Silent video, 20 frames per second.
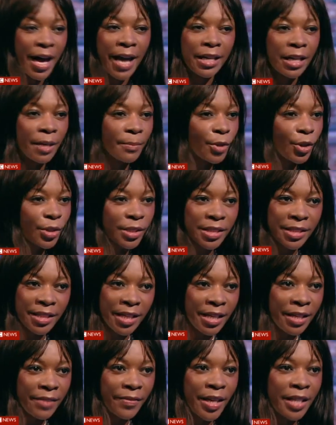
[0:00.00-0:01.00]
And I'm not
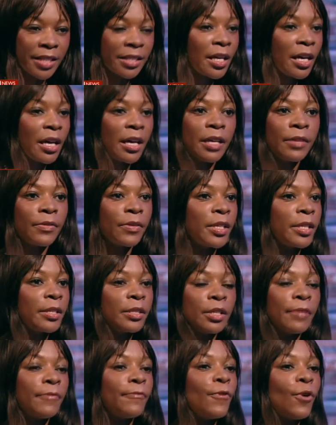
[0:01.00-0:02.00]
saying that the
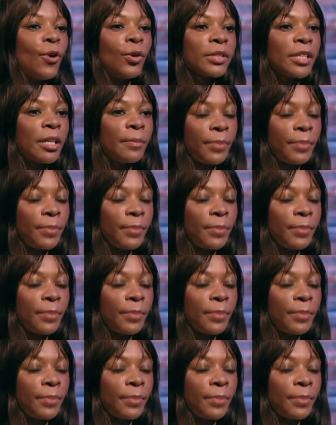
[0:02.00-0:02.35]
default